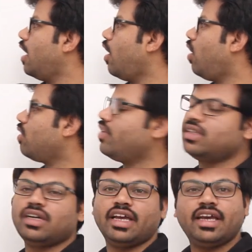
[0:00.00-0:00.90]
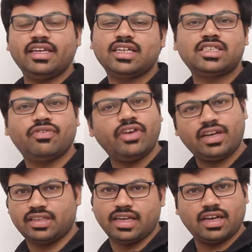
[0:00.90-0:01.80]
along with the areas
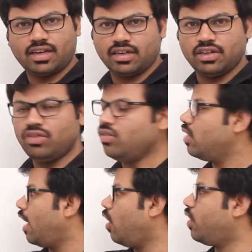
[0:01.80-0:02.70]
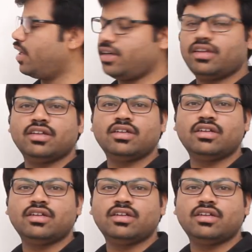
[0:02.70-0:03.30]
where they are, allotted.